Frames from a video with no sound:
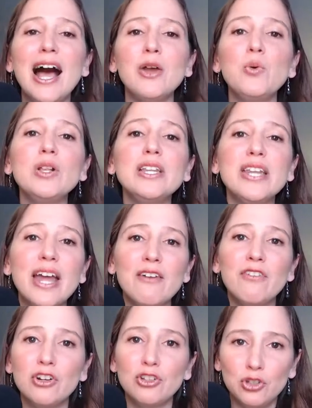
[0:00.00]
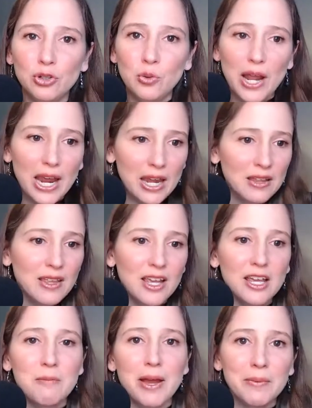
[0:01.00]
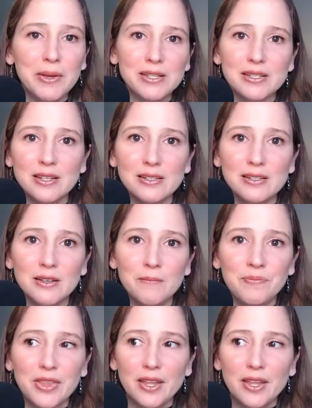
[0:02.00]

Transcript: I will never do anything in my business